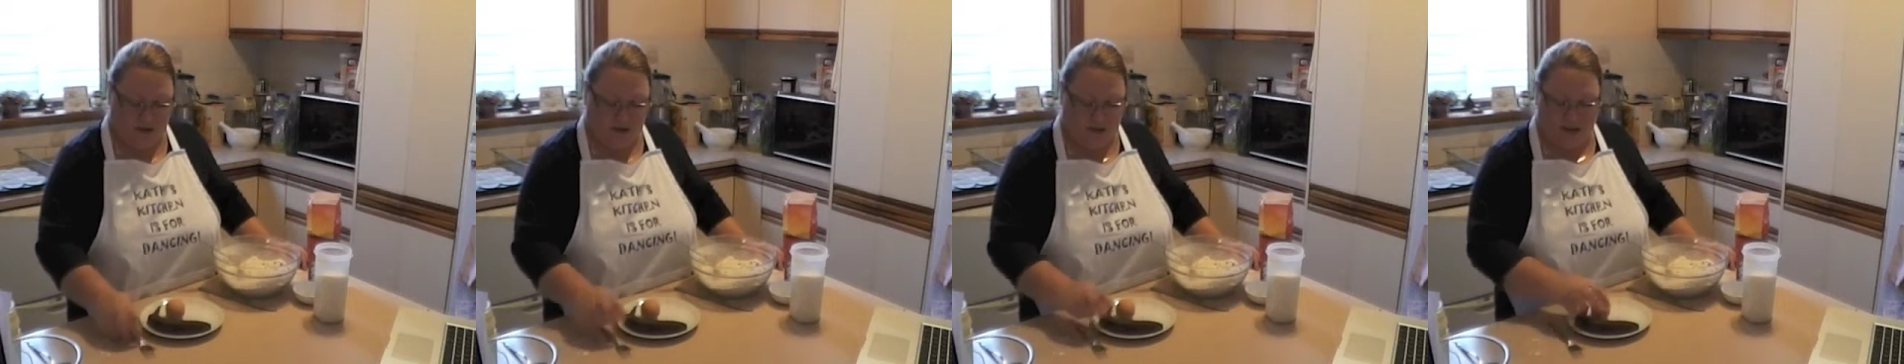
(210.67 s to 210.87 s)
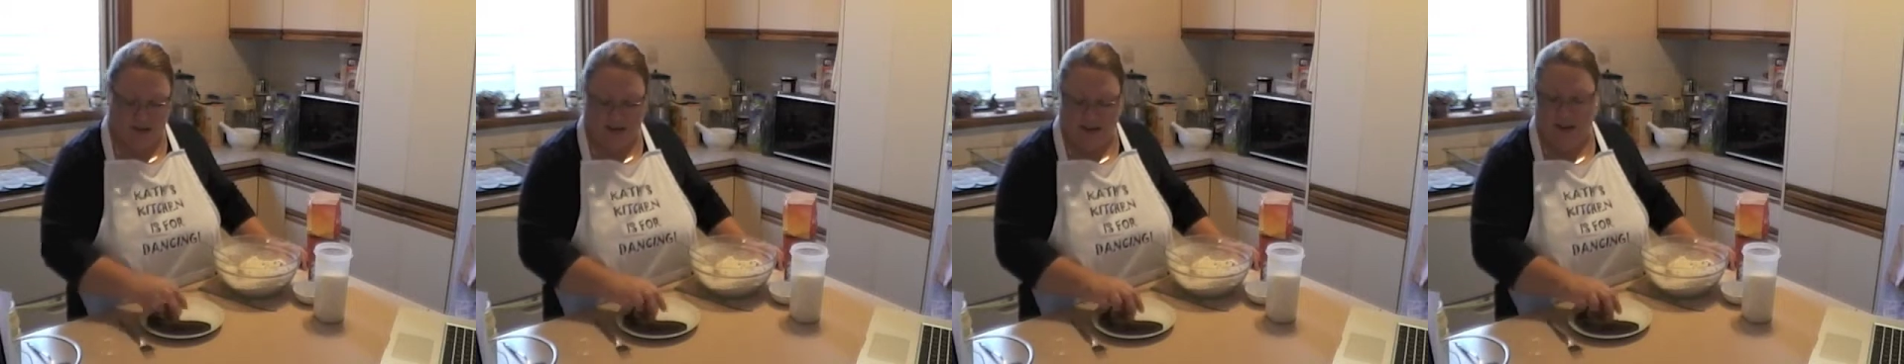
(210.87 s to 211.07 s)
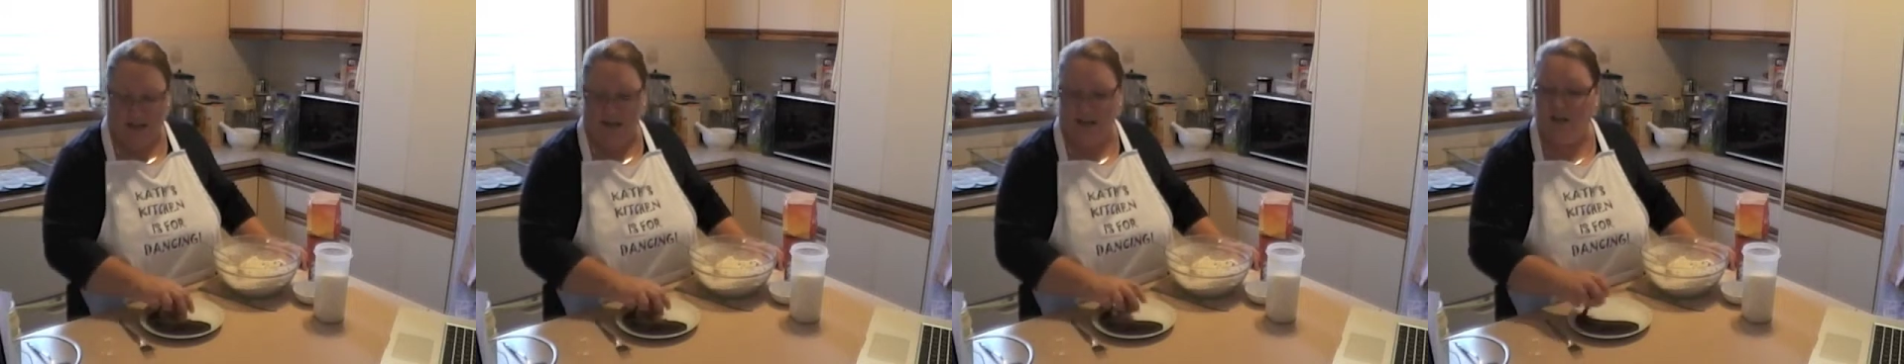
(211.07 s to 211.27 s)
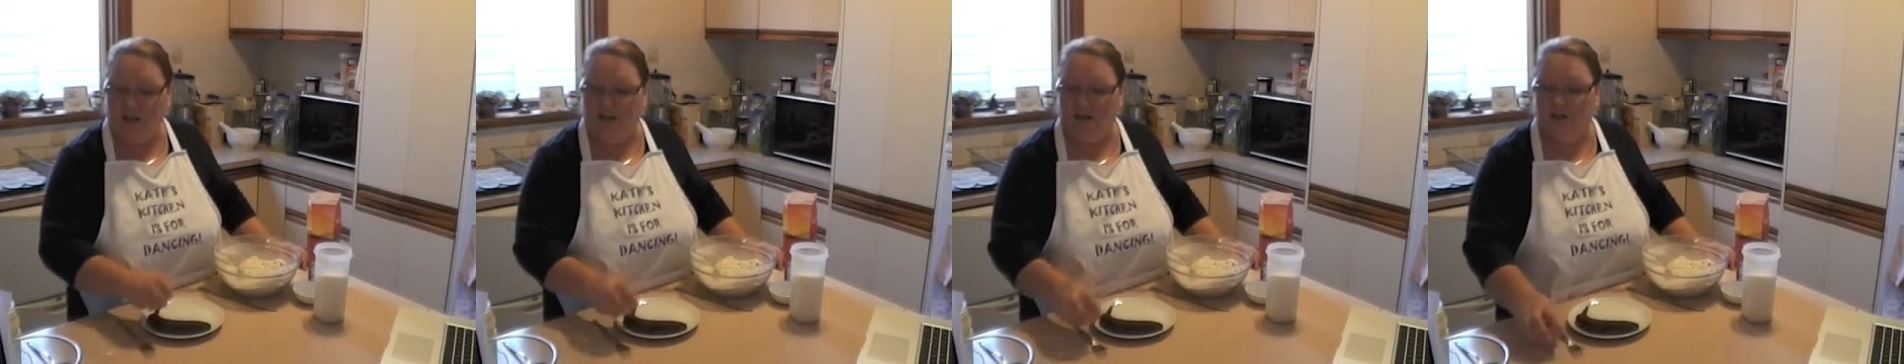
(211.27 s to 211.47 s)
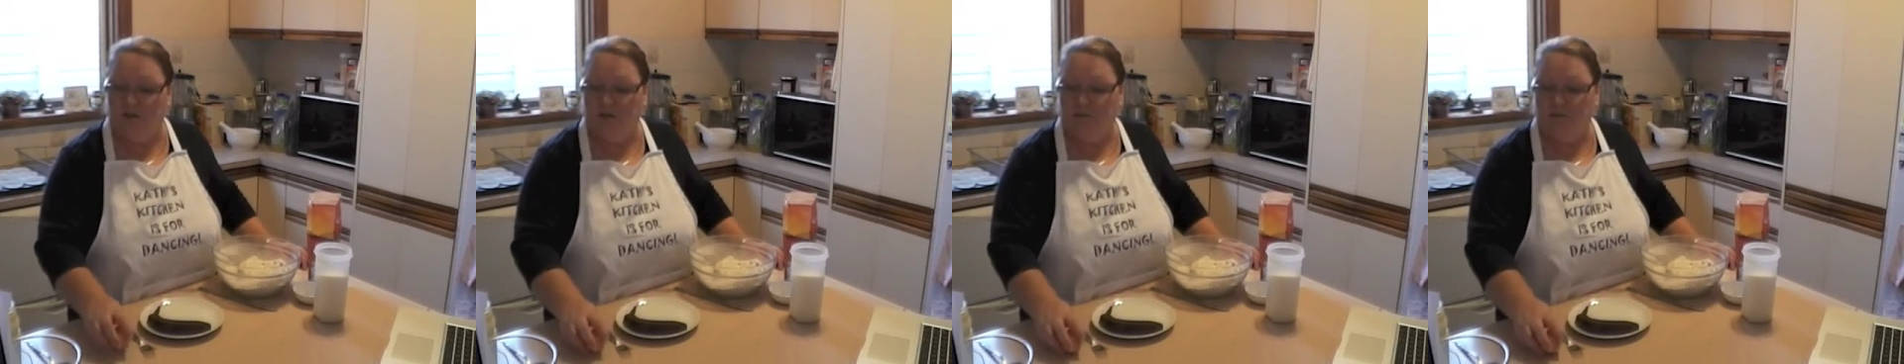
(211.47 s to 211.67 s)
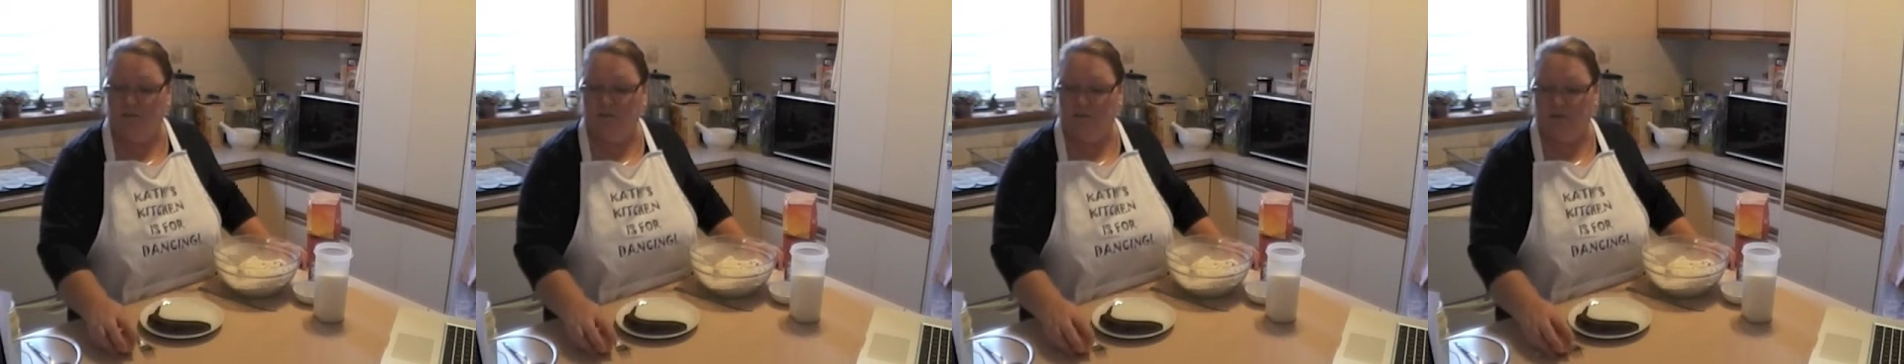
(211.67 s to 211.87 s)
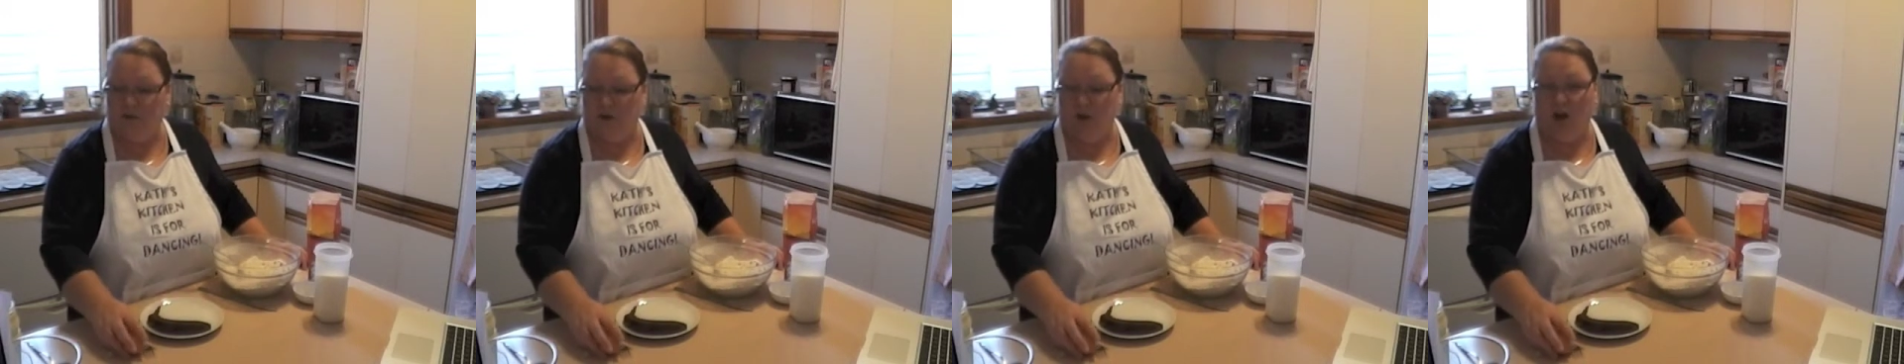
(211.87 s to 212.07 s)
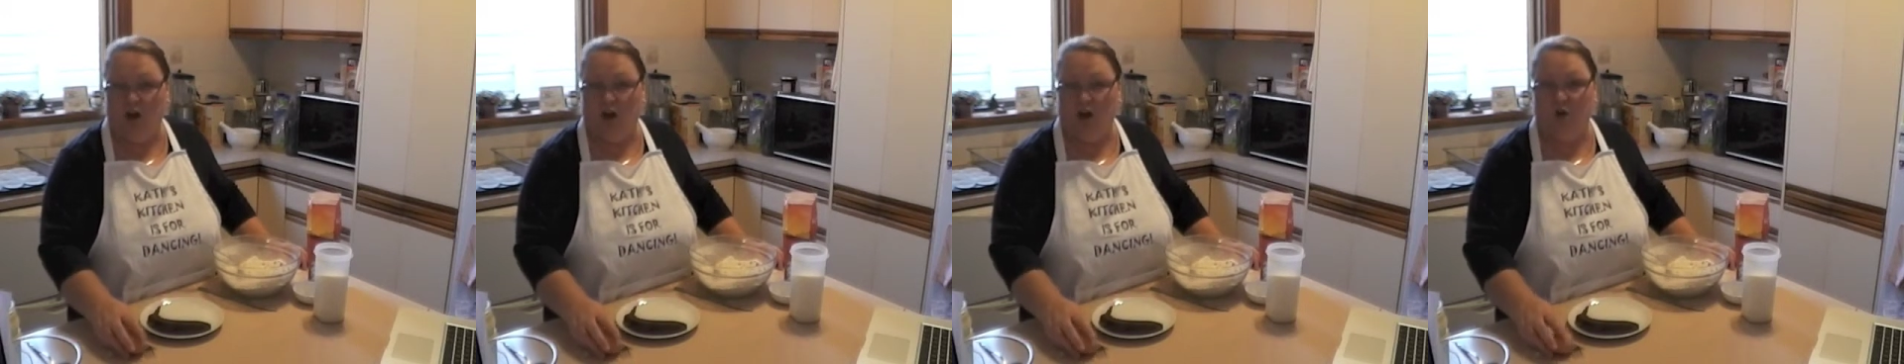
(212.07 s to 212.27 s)
an egg,
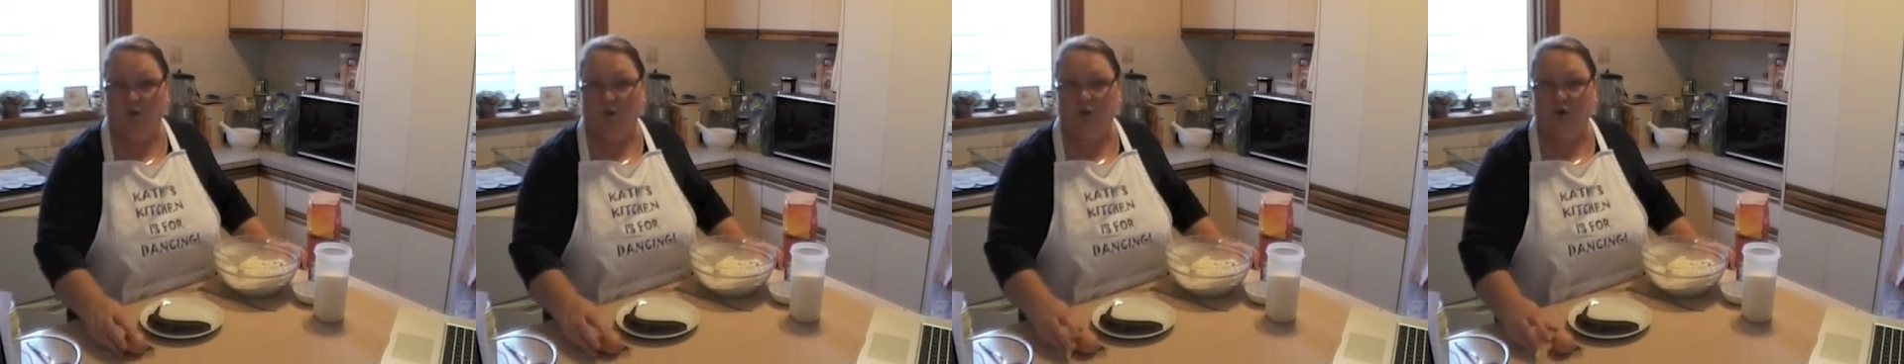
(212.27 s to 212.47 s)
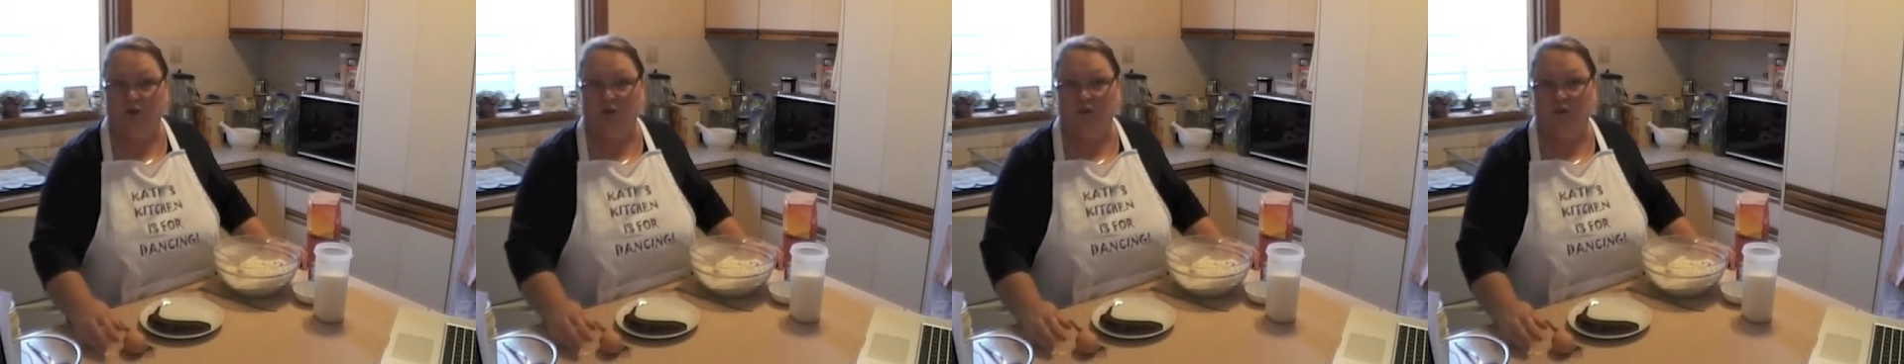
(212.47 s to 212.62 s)
1/4